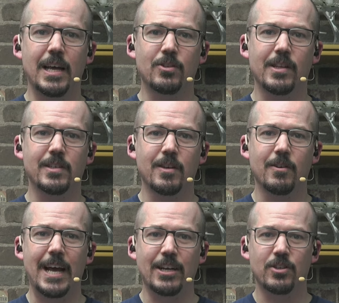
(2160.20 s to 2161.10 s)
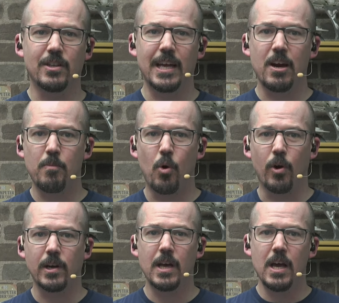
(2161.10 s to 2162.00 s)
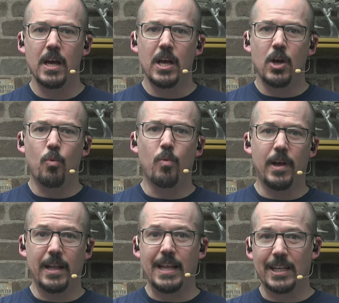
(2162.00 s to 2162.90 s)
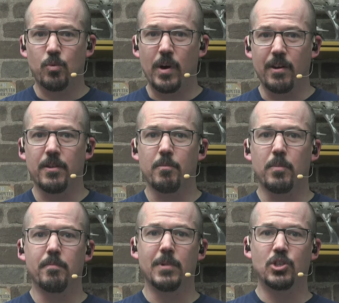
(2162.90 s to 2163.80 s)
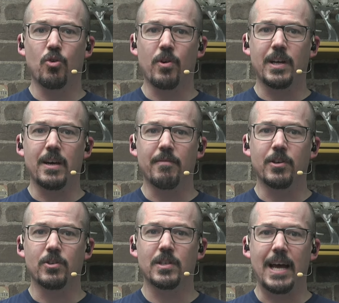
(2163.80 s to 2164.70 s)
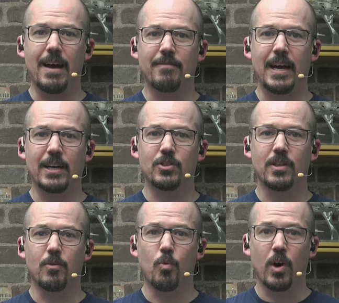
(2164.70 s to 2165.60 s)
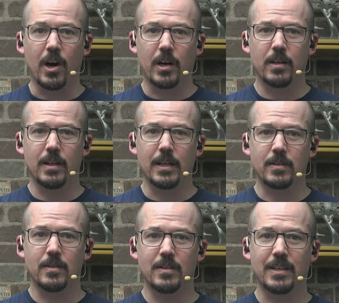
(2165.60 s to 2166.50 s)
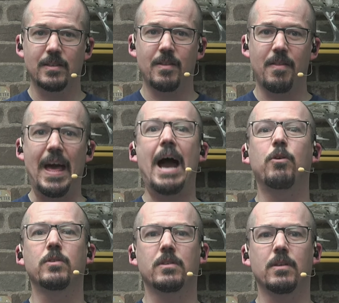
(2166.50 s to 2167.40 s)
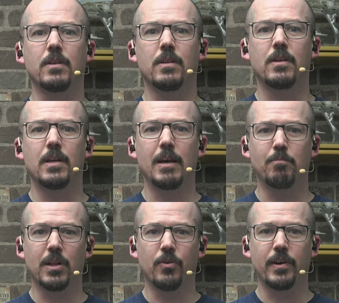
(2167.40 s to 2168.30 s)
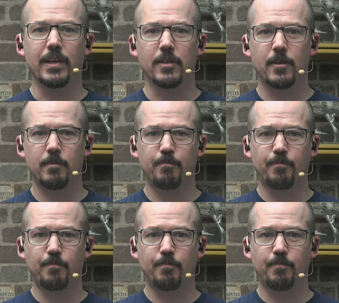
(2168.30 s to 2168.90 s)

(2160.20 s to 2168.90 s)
Angeles International Airport. And that's where the majority of their staff actually work. That's 6,000 employees.